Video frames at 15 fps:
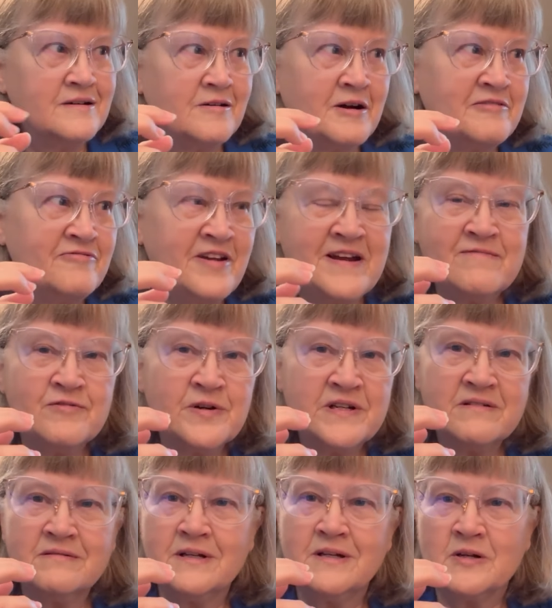our
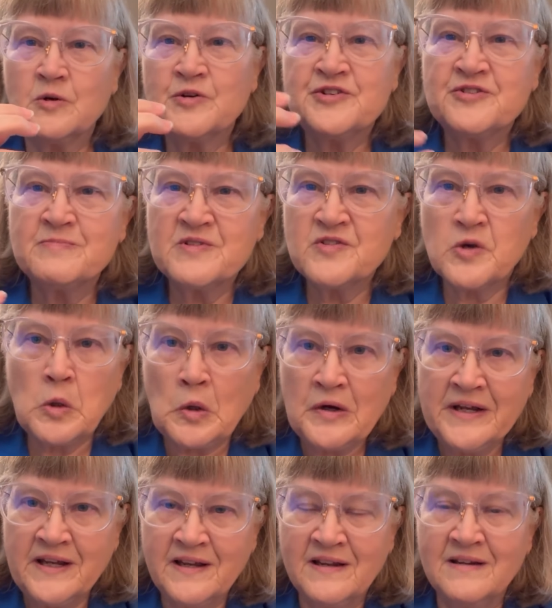favorite Christmas
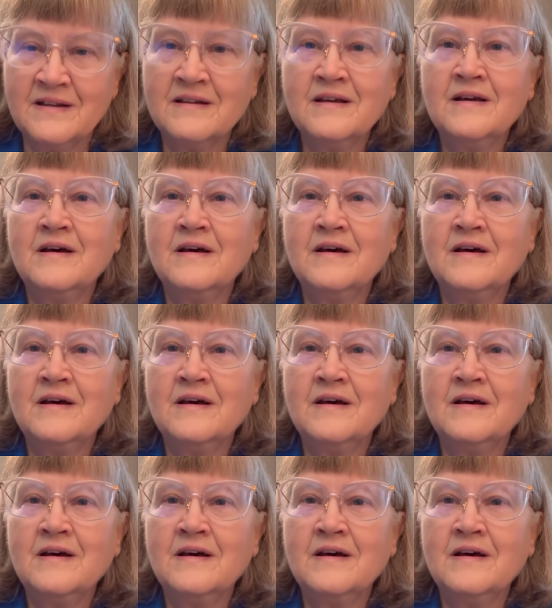green.